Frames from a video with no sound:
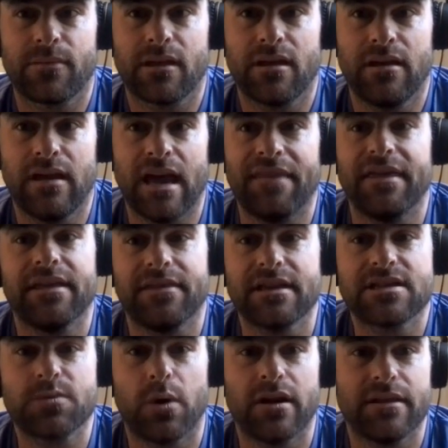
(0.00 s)
Yeah, th-
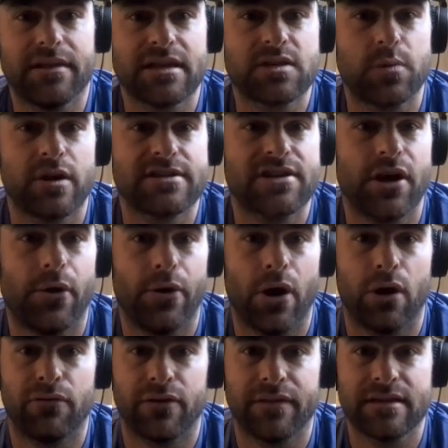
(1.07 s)
this one, this one's going
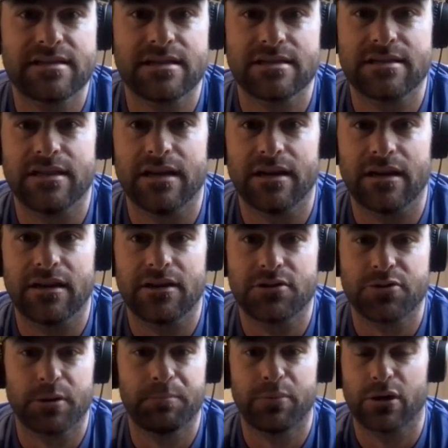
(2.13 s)
over. This is the
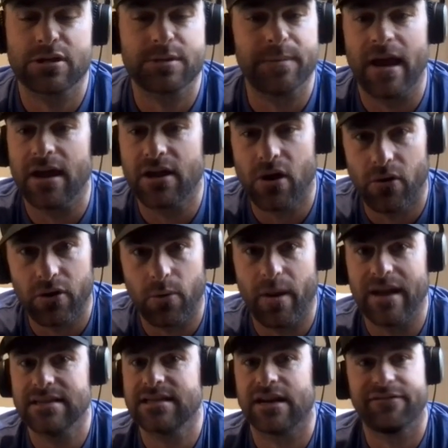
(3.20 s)
Brooksby ain't going
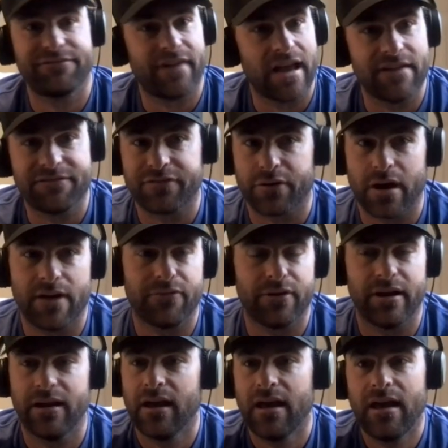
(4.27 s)
away. He's going to fight for
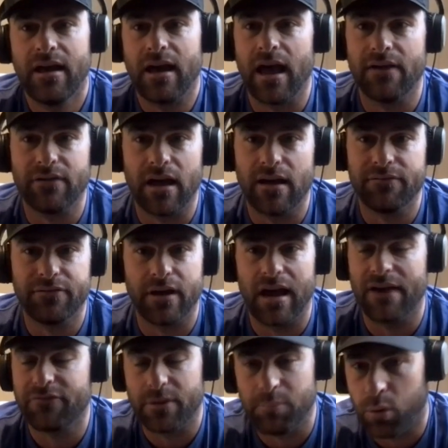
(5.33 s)
every, every, every,
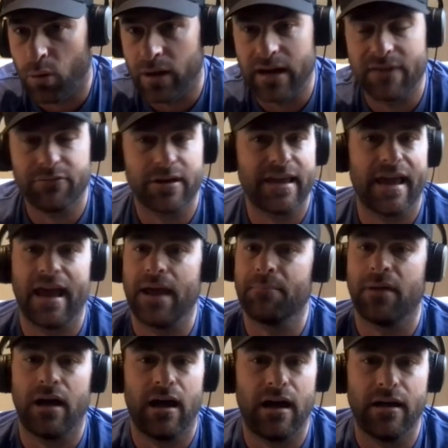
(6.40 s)
every point, every
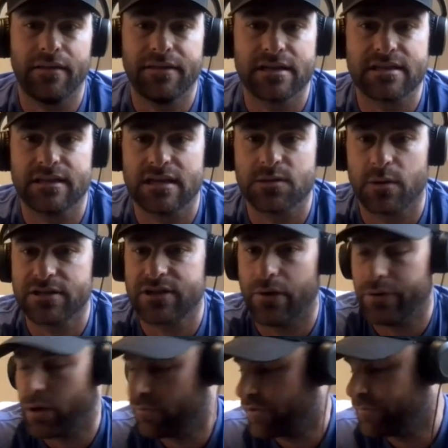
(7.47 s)
game. Uh, this, this one's
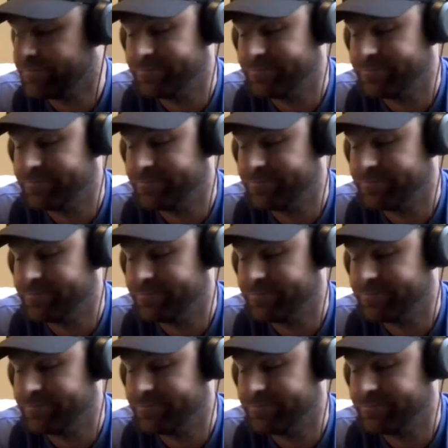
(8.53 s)
going over.